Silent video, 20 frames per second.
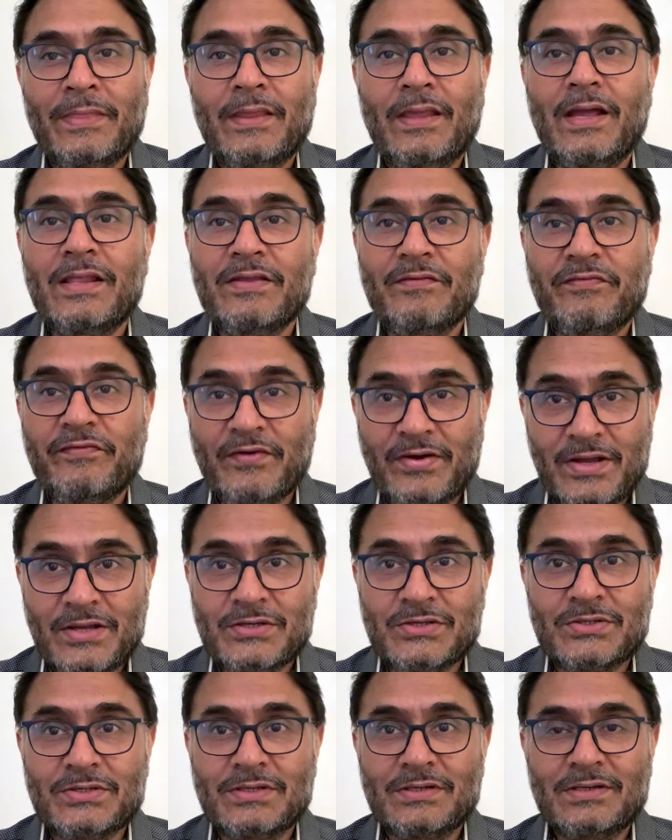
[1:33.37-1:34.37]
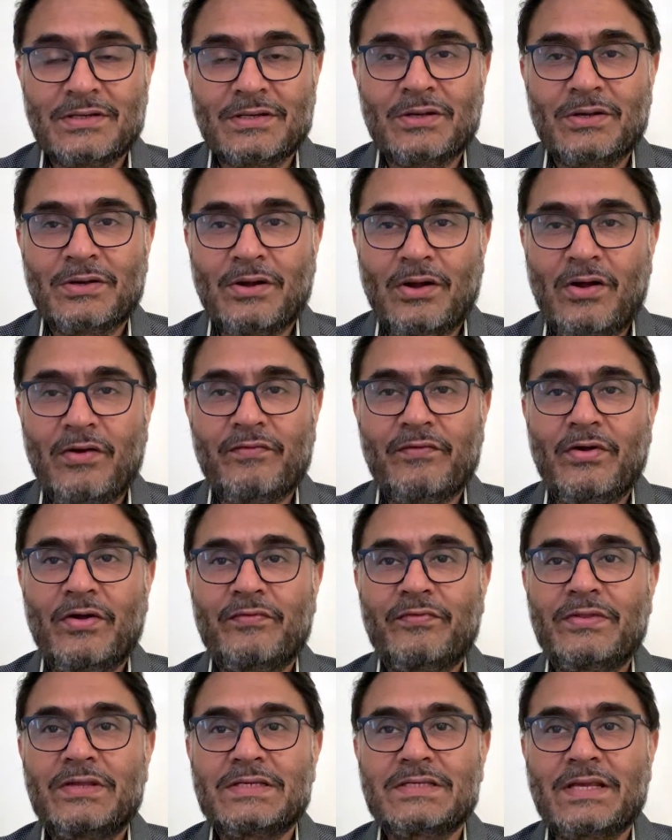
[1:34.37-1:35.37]
And the first
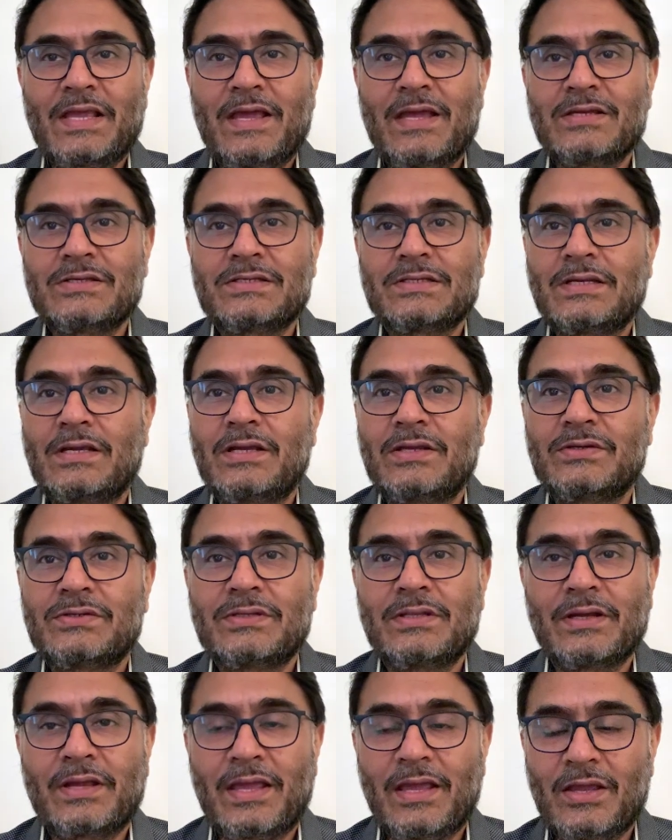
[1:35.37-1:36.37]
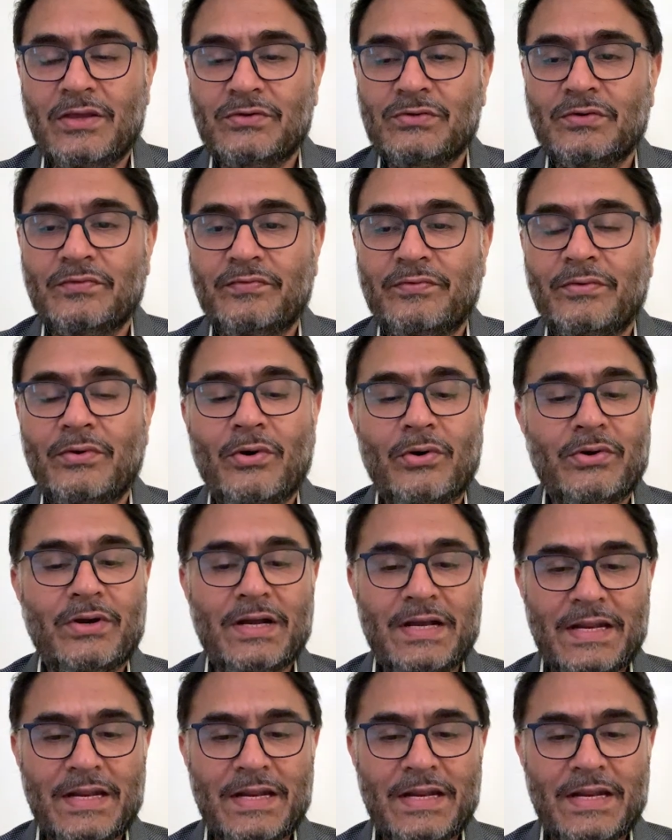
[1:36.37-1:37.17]
of this case is the case of Dr.